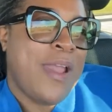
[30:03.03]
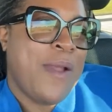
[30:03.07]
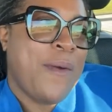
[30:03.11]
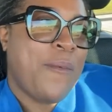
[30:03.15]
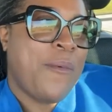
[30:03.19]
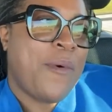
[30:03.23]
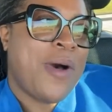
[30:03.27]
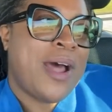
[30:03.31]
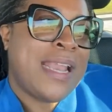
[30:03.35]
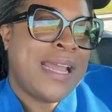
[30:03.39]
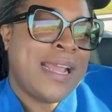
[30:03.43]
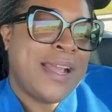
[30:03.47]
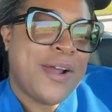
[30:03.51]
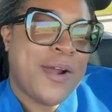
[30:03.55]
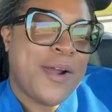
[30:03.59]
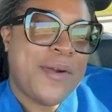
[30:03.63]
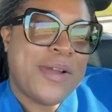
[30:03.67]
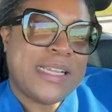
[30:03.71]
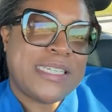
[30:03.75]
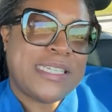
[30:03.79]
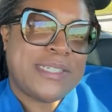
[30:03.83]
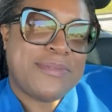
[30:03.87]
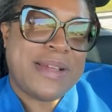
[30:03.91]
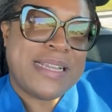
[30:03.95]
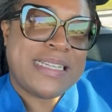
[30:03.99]
One
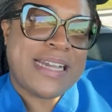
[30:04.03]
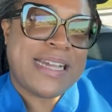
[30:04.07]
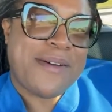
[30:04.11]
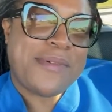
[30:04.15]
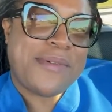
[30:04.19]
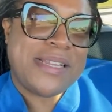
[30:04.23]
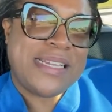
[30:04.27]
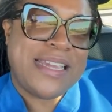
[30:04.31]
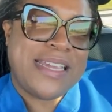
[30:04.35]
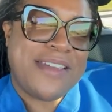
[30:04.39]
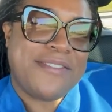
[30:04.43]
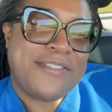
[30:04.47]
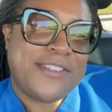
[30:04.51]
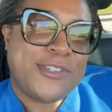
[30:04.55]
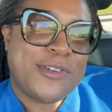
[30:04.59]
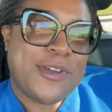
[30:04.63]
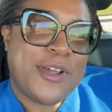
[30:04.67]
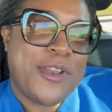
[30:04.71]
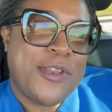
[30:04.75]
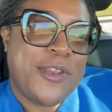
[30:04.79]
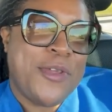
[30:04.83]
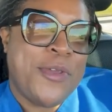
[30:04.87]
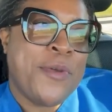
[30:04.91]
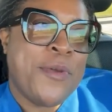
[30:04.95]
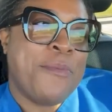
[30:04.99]
encouragement I would give to
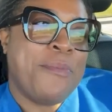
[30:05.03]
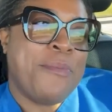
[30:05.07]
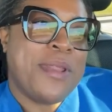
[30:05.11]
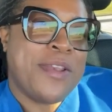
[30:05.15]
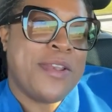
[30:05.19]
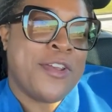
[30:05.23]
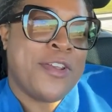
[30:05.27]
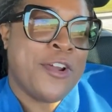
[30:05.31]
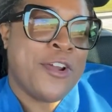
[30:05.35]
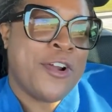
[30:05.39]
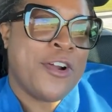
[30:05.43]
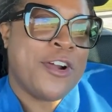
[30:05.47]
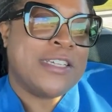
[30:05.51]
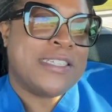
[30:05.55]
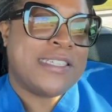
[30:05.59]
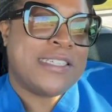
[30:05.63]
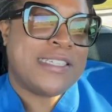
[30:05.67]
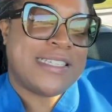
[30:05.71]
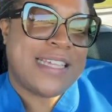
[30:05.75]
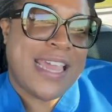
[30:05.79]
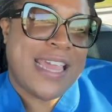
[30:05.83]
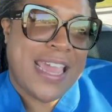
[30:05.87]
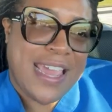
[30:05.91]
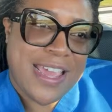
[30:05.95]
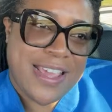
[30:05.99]
a newbie
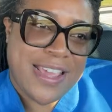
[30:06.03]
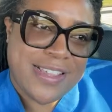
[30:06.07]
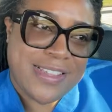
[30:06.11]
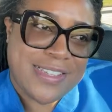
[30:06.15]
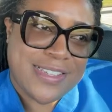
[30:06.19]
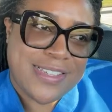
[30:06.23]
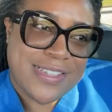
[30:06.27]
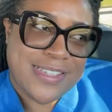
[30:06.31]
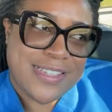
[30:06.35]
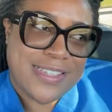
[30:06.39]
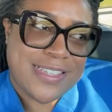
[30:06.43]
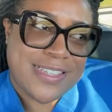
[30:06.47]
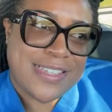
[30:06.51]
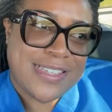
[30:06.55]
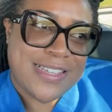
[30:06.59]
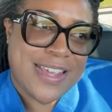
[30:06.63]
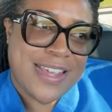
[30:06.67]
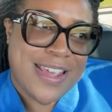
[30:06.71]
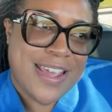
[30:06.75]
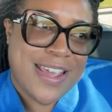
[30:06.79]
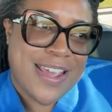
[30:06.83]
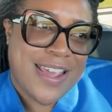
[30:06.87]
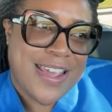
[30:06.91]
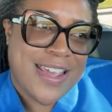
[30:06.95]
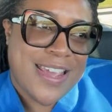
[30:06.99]
nurse is,
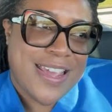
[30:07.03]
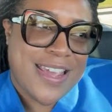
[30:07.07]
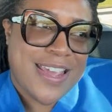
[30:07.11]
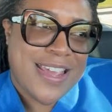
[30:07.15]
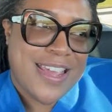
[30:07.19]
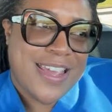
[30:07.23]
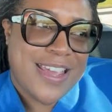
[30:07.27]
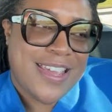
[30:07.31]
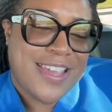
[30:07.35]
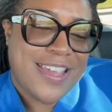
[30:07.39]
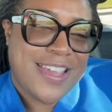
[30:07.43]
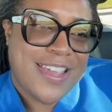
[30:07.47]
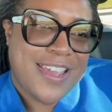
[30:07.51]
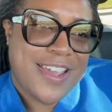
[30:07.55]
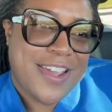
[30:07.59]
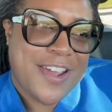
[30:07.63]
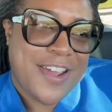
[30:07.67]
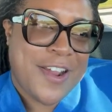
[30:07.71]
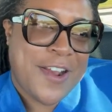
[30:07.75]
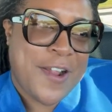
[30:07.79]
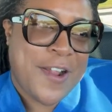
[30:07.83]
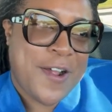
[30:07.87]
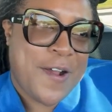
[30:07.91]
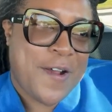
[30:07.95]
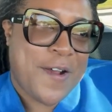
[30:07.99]
you
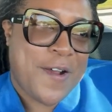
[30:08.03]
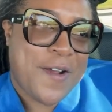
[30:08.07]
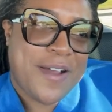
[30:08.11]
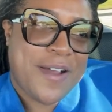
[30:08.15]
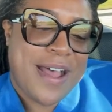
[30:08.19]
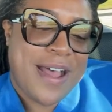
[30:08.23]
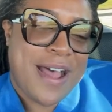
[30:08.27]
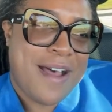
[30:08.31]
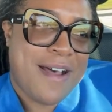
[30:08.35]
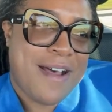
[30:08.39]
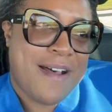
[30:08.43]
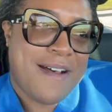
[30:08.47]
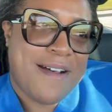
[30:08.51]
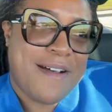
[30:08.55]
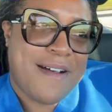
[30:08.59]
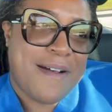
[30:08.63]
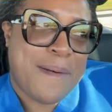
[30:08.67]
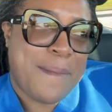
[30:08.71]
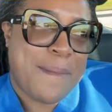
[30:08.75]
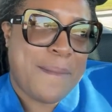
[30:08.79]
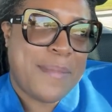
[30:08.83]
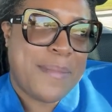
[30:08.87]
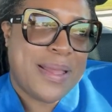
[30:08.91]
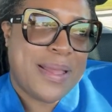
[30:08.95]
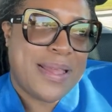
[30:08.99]

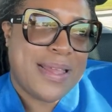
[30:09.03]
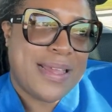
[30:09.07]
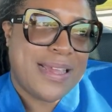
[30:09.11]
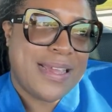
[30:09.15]
know,